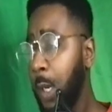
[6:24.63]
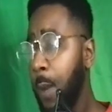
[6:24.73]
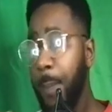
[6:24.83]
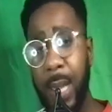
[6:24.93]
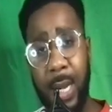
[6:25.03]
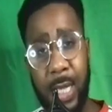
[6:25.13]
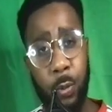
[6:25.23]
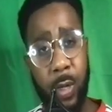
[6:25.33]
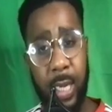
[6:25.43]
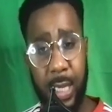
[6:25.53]
But it is
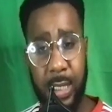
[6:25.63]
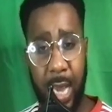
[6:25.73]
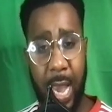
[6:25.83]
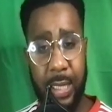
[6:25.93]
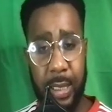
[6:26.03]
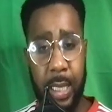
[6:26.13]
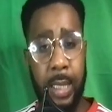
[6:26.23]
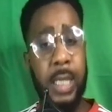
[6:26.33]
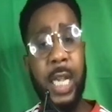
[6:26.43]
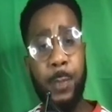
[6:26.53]
what it is, guys.
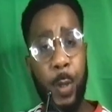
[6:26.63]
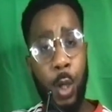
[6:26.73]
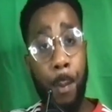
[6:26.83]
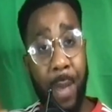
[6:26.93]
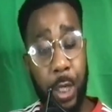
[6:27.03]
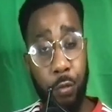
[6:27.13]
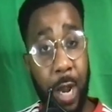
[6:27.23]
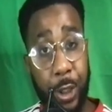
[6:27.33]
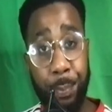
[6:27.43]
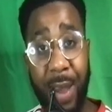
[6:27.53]
This has been your match
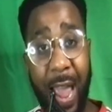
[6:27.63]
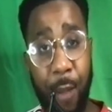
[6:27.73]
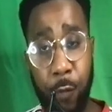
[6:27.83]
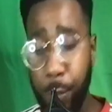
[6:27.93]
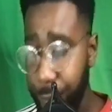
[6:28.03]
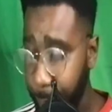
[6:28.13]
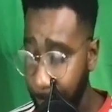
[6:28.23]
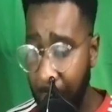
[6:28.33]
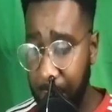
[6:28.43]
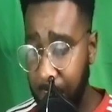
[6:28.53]
reaction by Ivorian
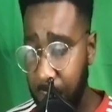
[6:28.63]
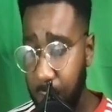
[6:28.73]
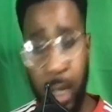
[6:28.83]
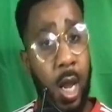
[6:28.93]
Spice.